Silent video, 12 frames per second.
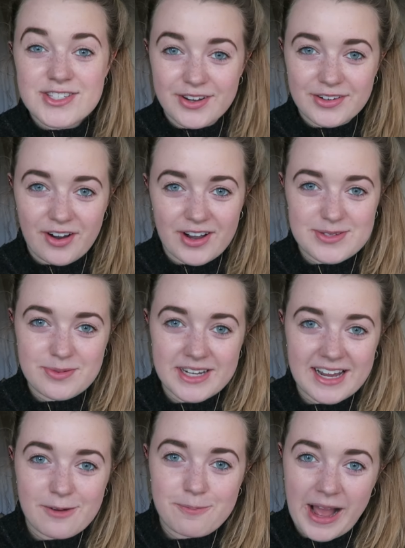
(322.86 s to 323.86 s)
So guys, we're
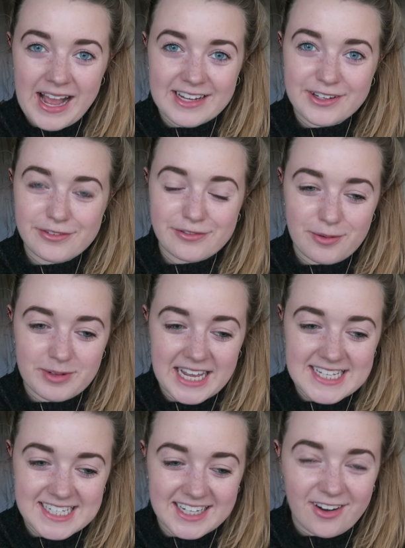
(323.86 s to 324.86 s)
now back from
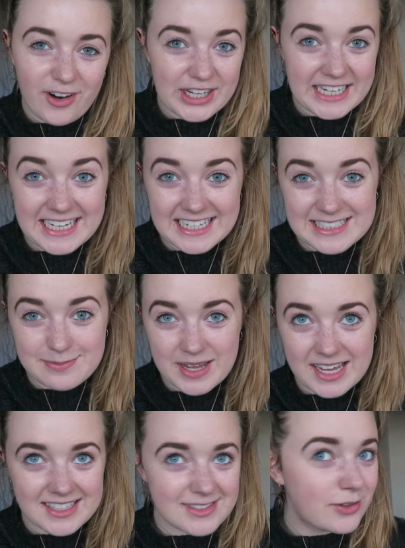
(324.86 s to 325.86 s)
getting our helix
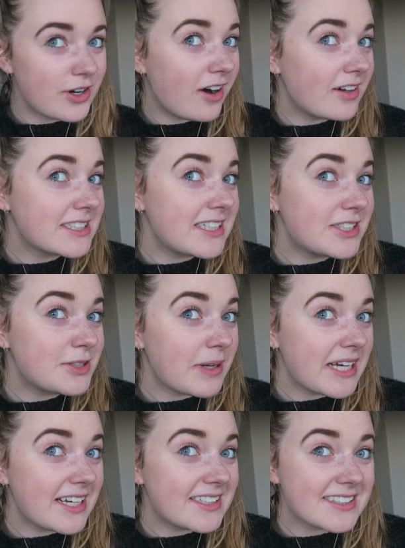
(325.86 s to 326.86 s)
pierced, or cartilage
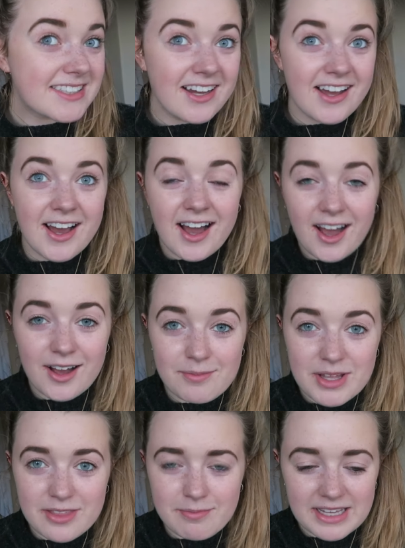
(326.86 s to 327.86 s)
pierced.
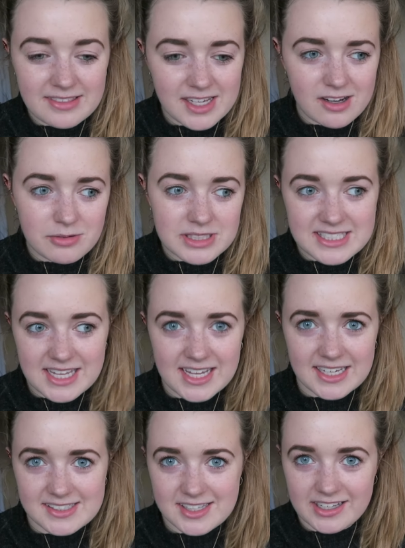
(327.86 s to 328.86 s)
Um, the main thing I would
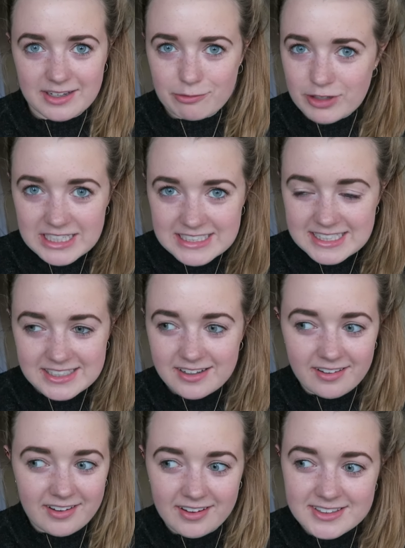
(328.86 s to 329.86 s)
say is that it really didn't
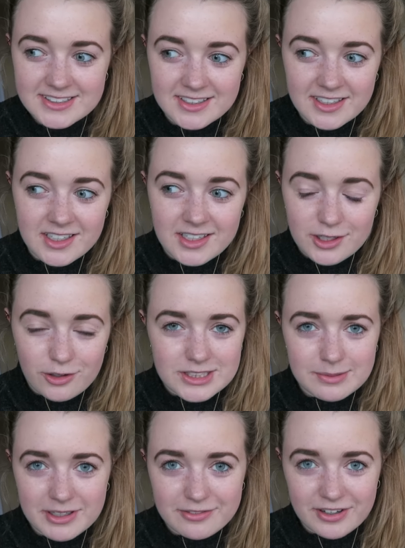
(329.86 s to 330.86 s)
hurt. Lots
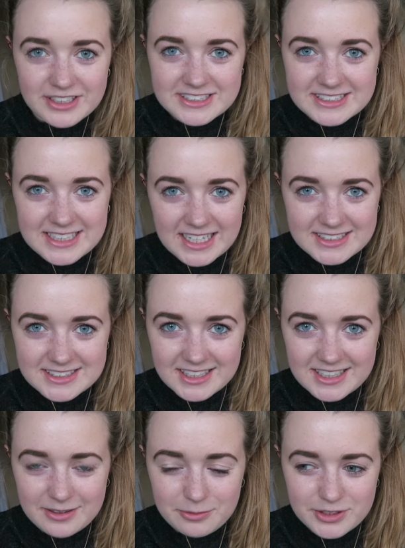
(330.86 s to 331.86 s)
of my friends said
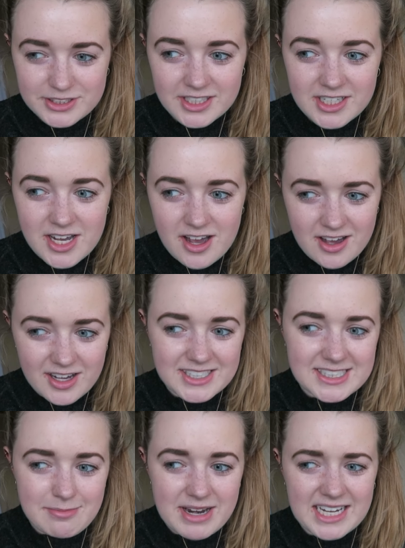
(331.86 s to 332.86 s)
that it would
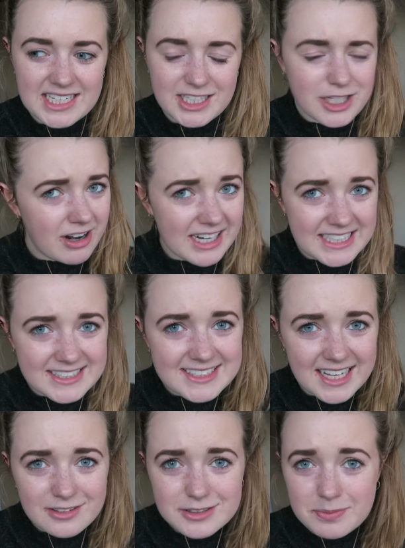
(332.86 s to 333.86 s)
hurt and make like a cracking
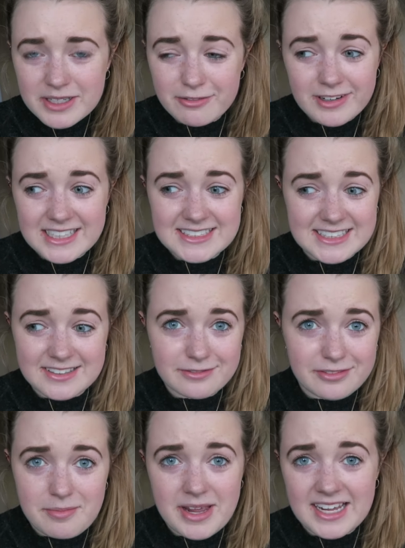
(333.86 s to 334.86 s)
sound, but it really didn't
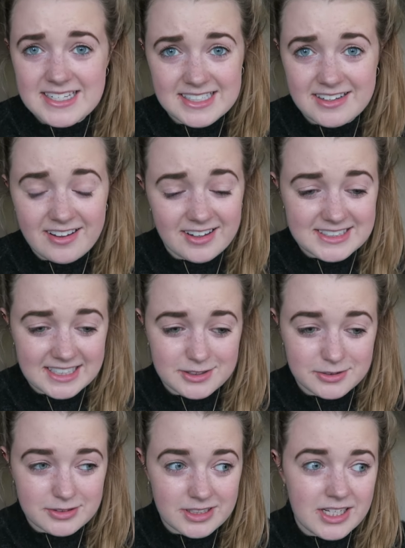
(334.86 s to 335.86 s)
for me. It didn't hurt
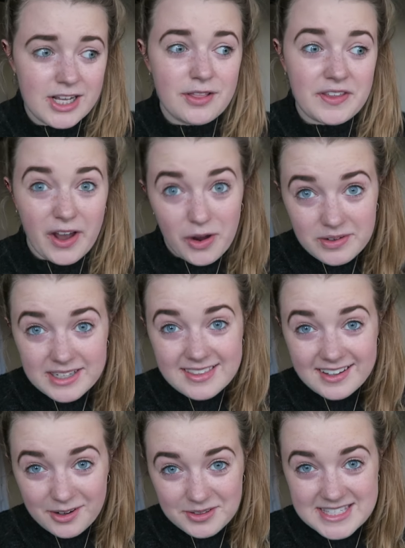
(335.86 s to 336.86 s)
at all. The only
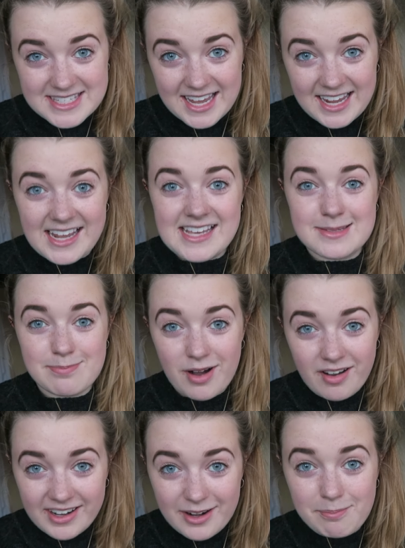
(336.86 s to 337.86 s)
thing I would say is
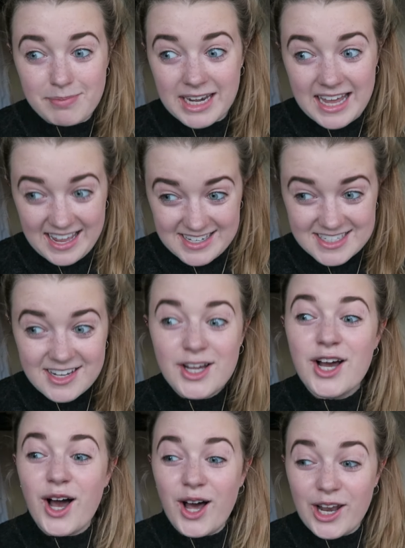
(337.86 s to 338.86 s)
mine bled
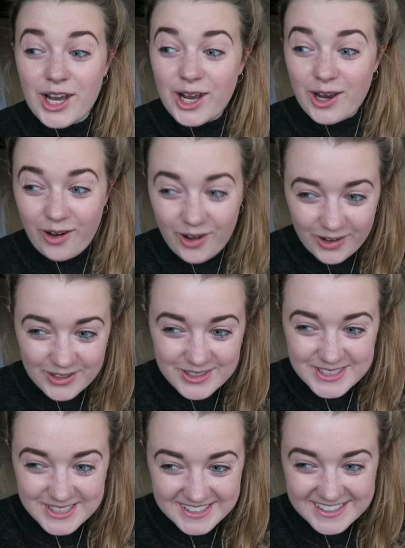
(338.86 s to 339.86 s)
a
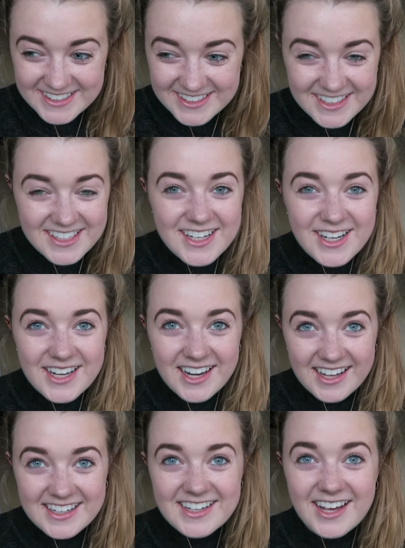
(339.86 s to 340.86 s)
lot.
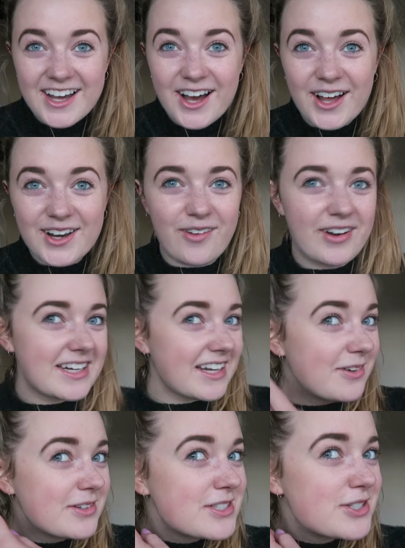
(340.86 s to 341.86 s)
Like, a lot.
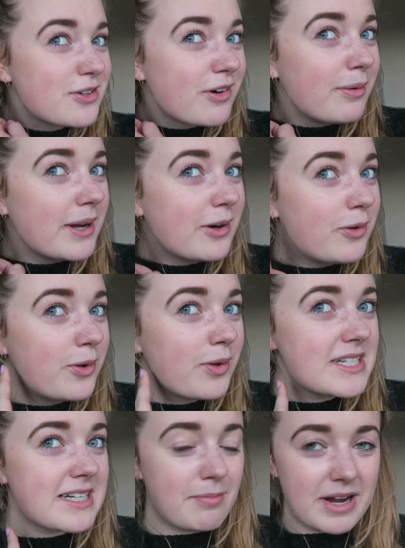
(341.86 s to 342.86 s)
It was dripping all the
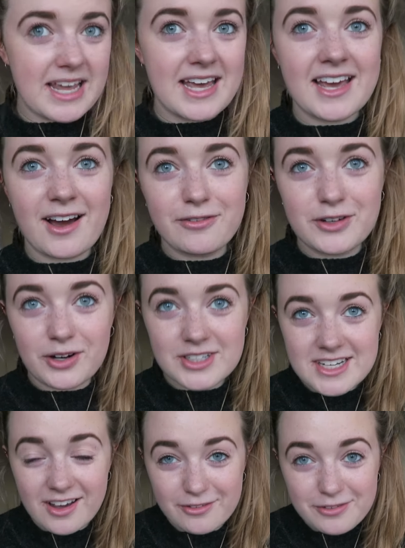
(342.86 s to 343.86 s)
way down my ear. I've
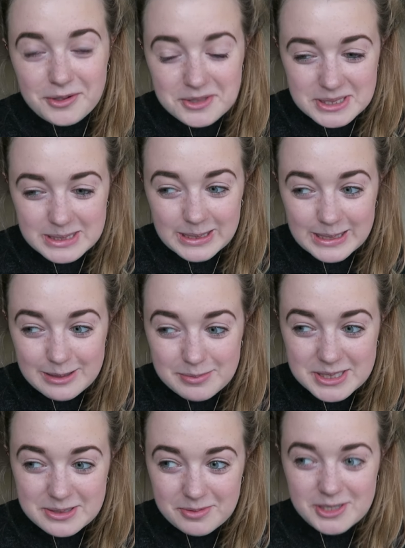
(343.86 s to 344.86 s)
got, unfortunately, a
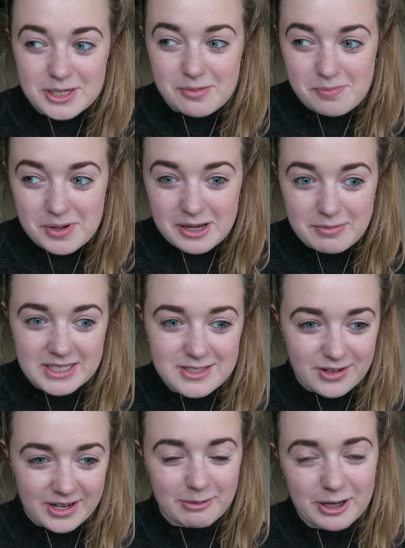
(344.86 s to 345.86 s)
bit on my jumper, but it's
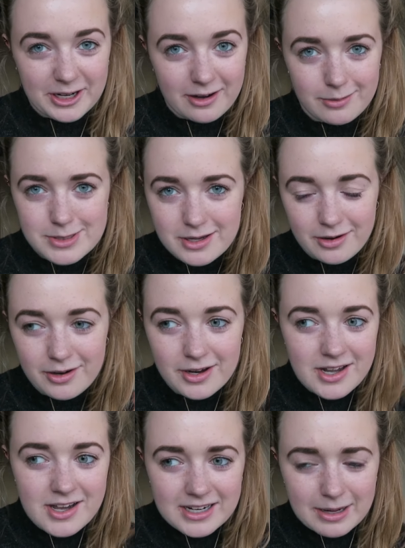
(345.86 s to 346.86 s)
fine, I'm going home, so
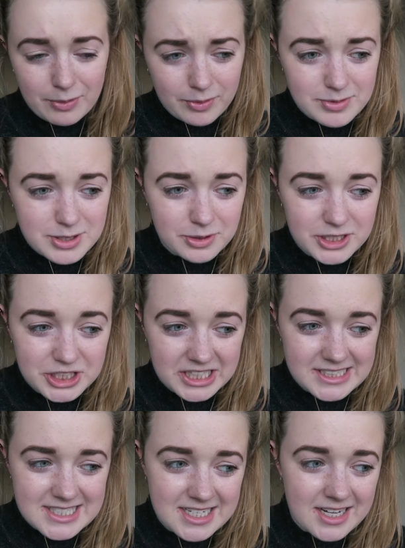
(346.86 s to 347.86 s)
I'll get my mum to wash
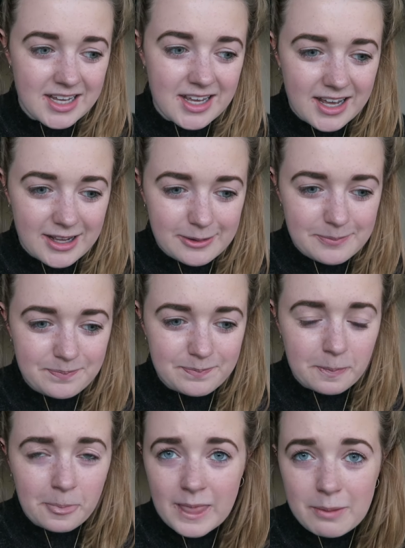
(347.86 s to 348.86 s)
it.
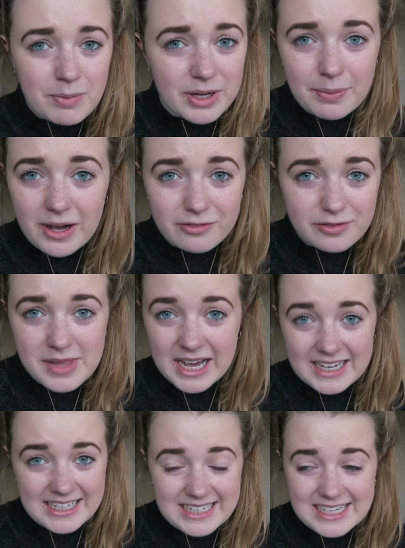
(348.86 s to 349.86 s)
Um, but apart from
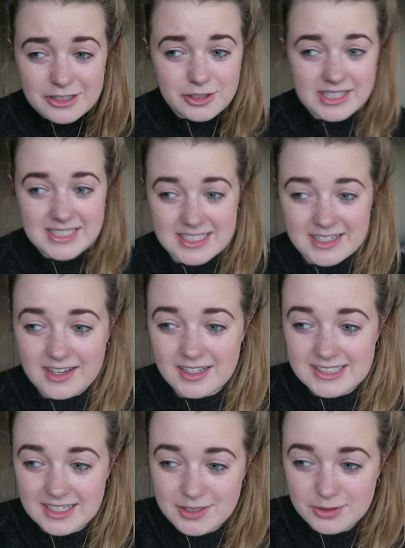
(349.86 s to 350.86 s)
that, it literally didn't
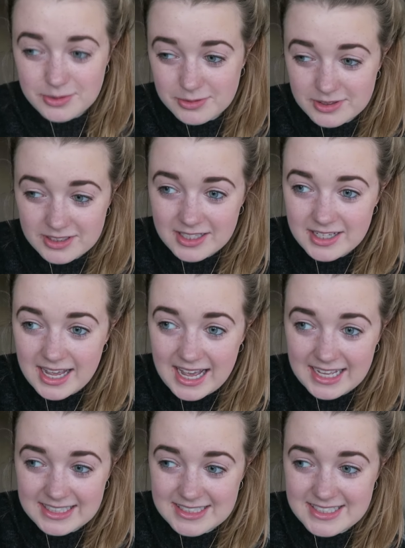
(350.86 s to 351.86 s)
hurt at all.
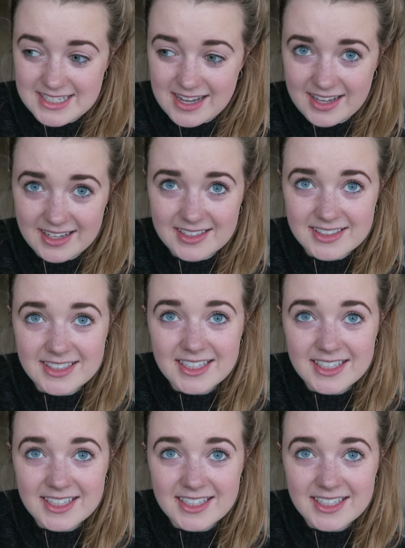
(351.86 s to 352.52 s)
And uh,